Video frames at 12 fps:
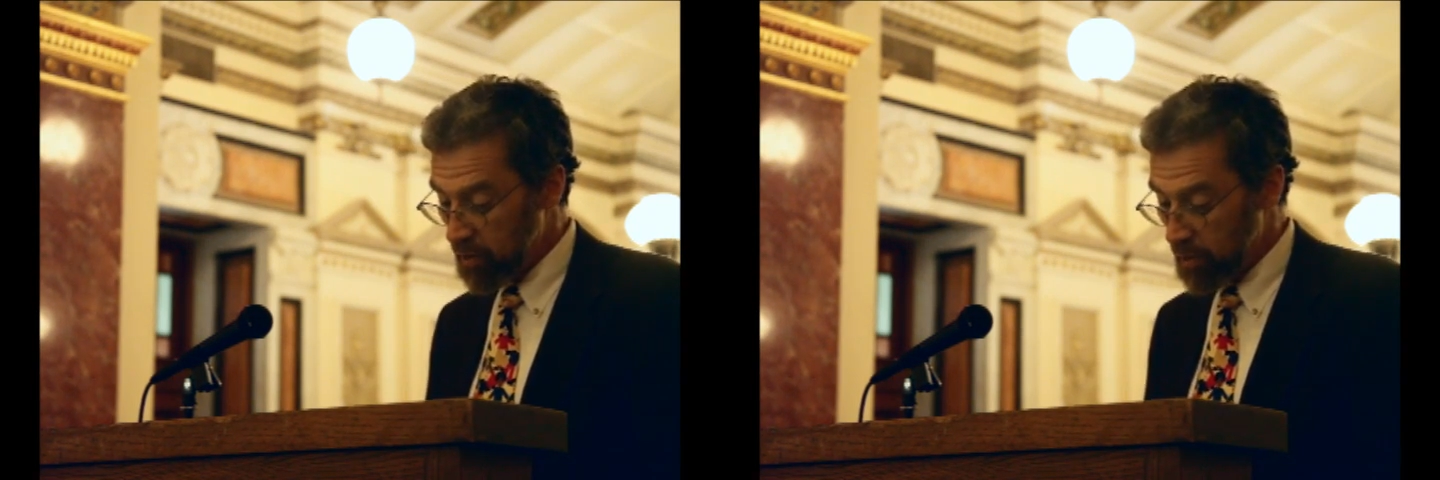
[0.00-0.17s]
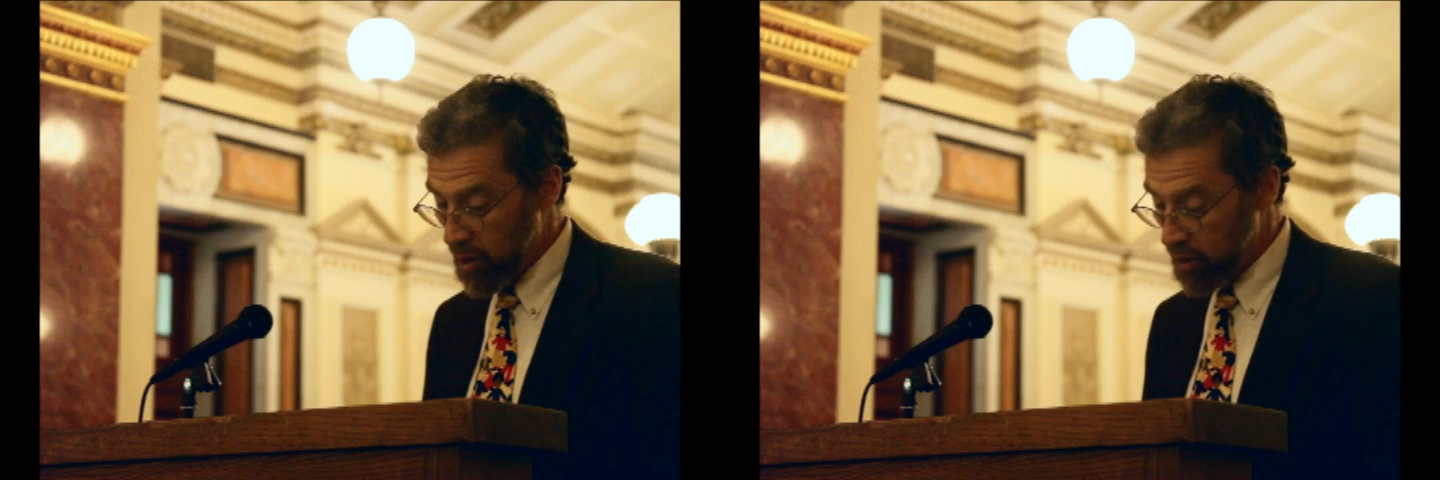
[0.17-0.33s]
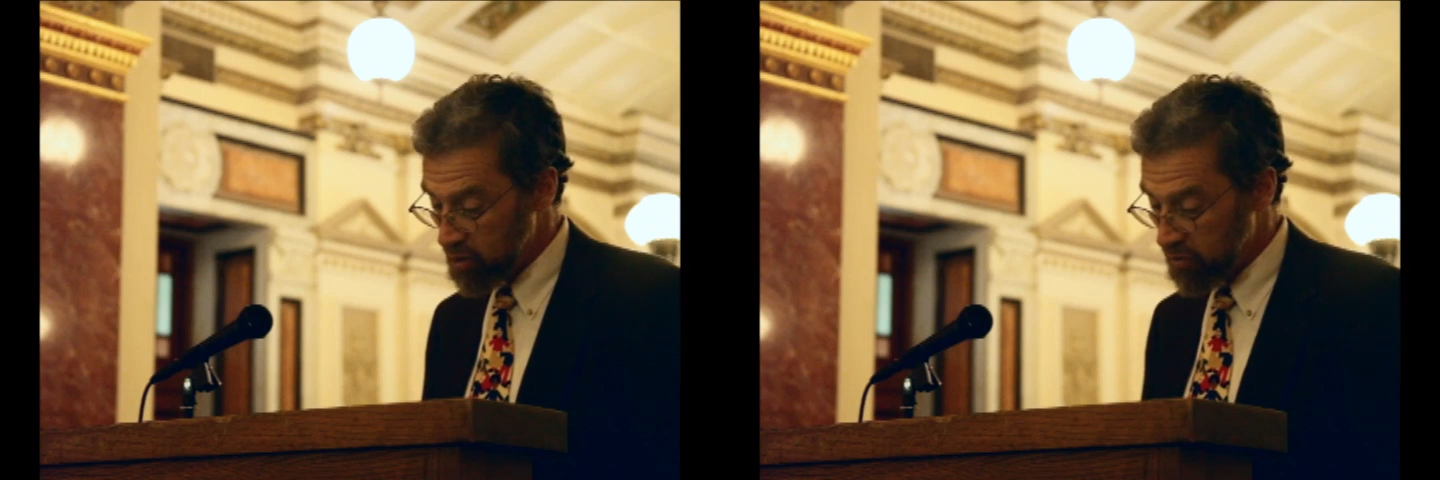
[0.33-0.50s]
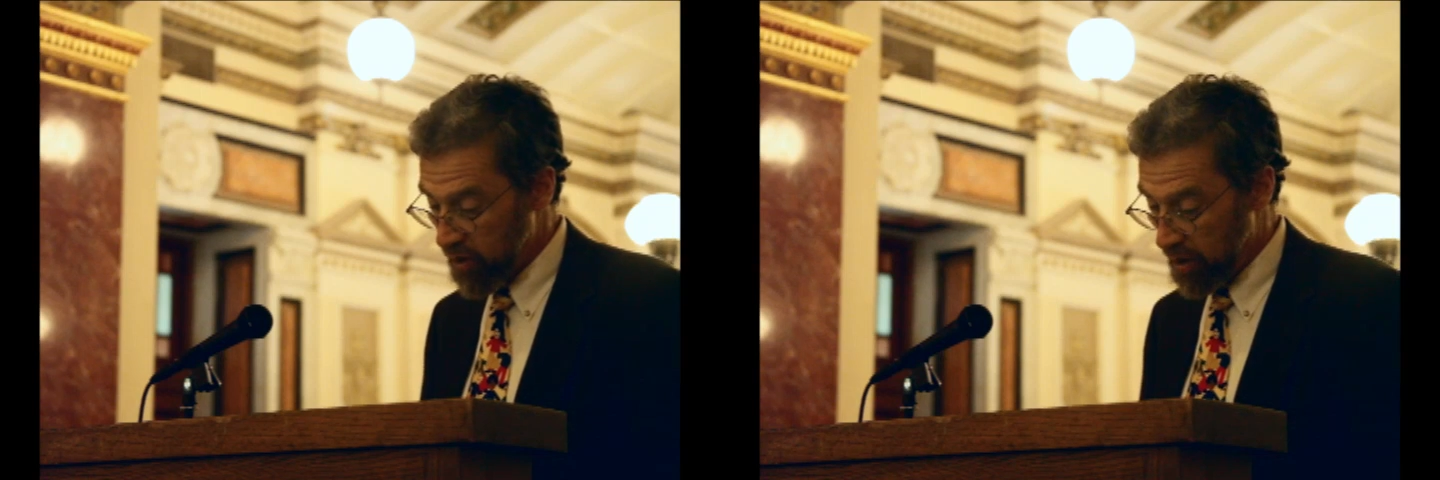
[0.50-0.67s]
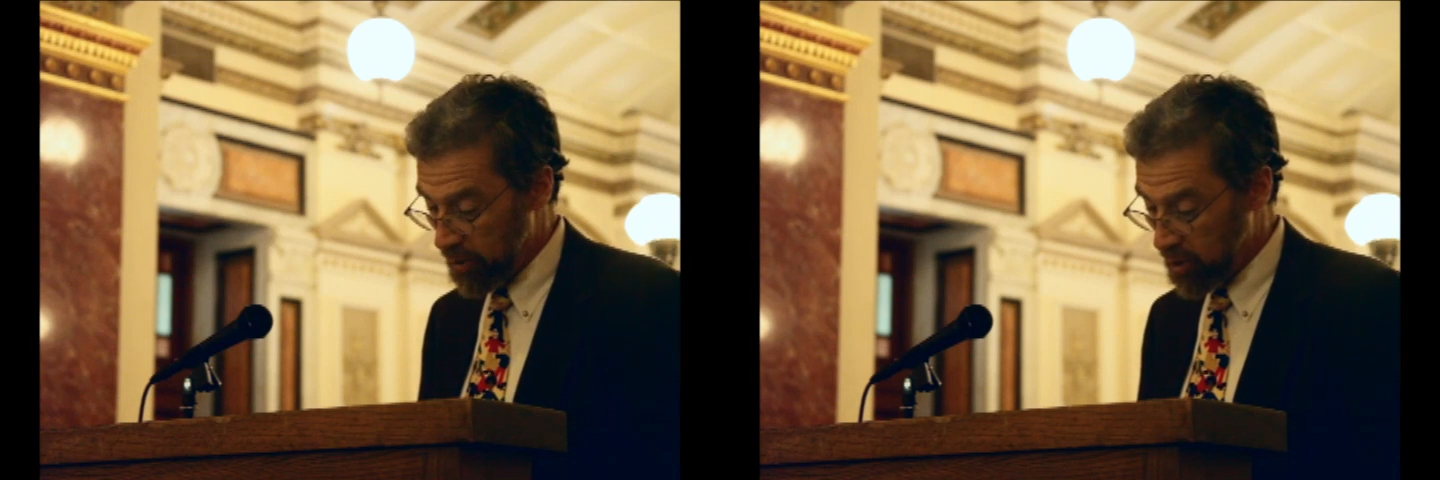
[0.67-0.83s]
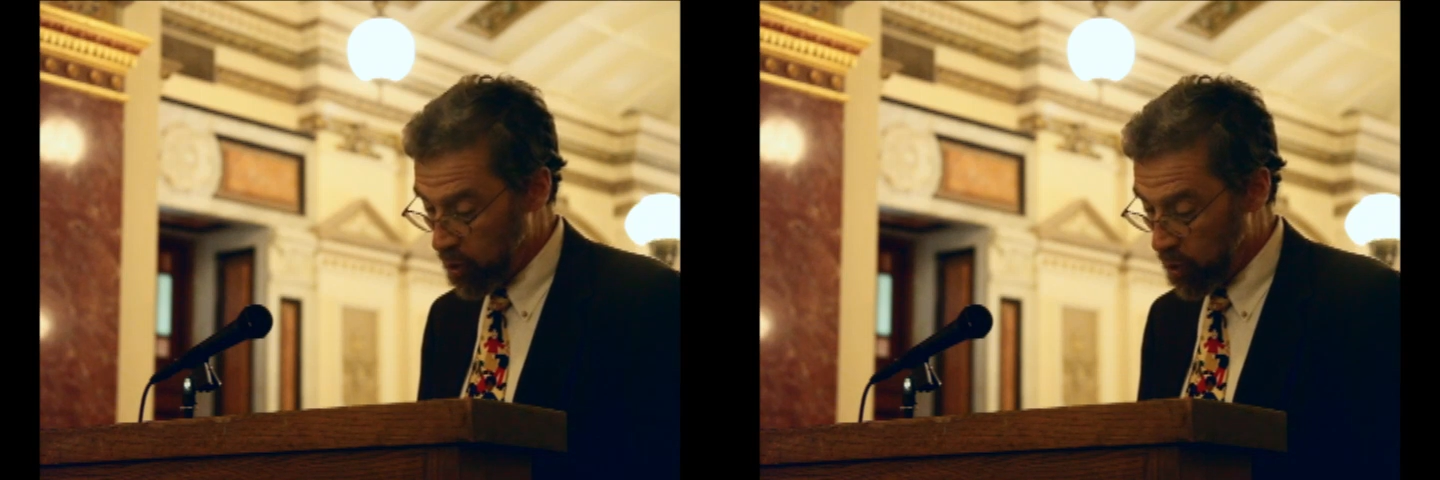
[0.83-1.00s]
America's
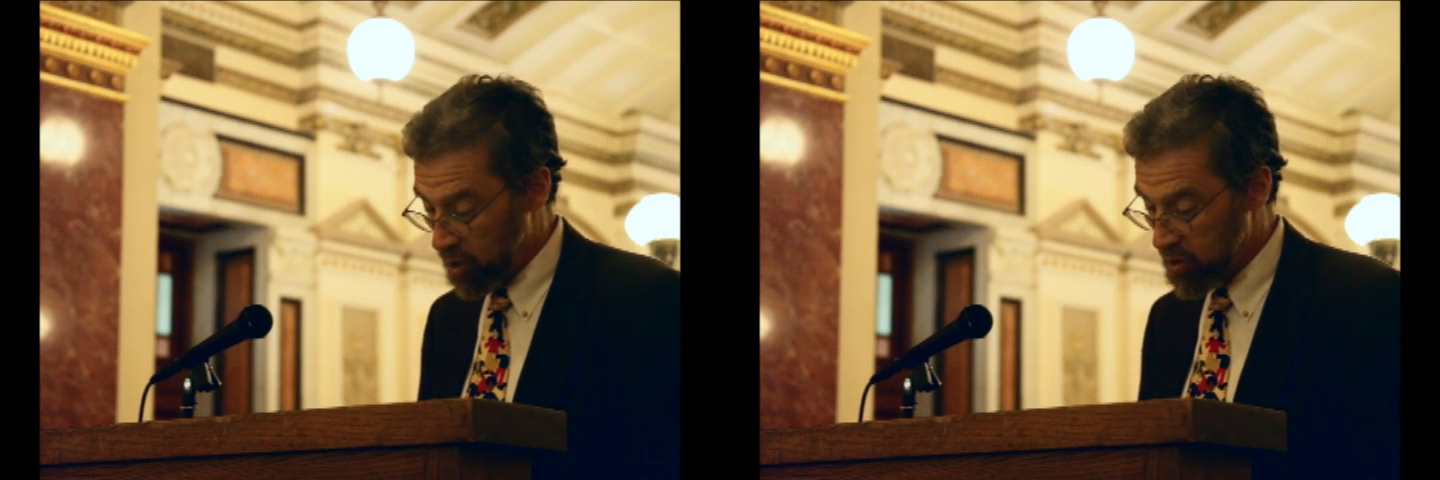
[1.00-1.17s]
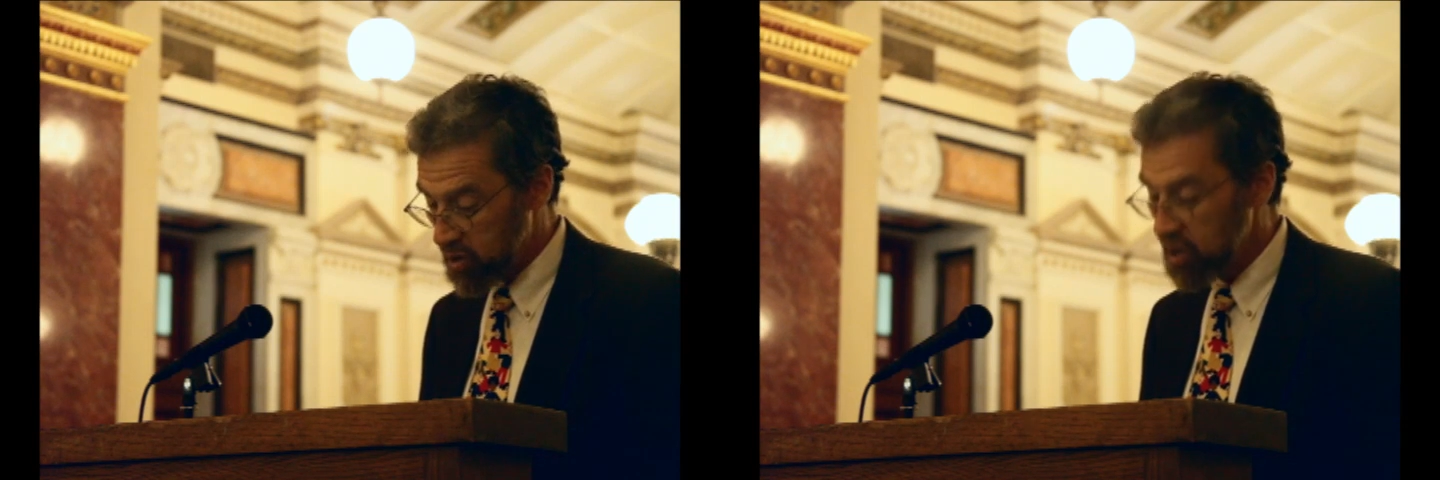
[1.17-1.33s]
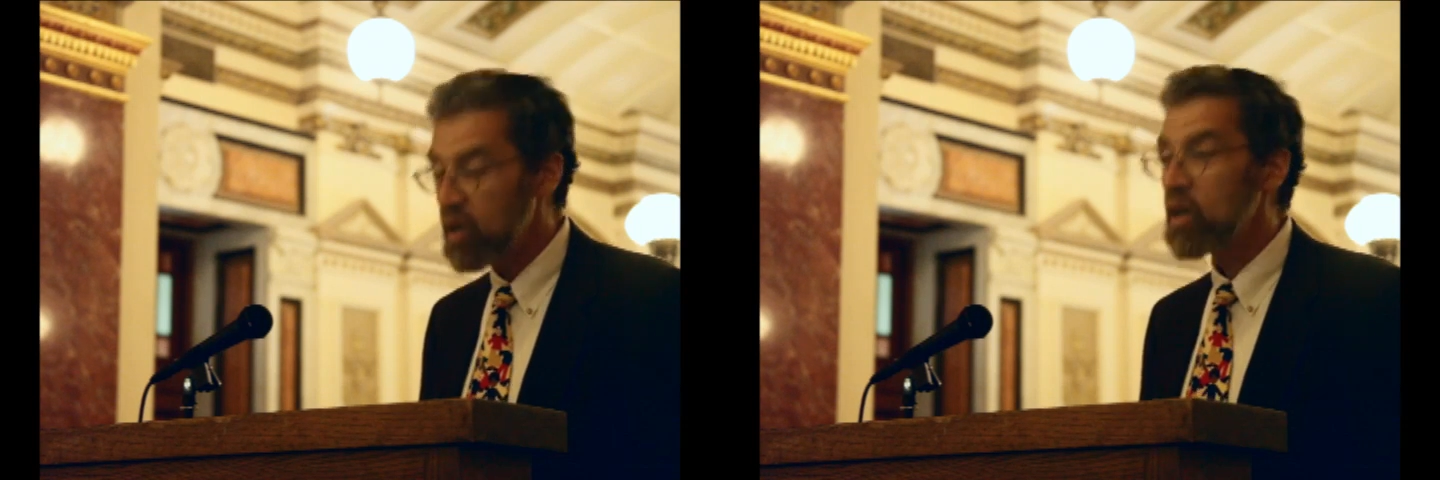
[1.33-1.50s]
family courts.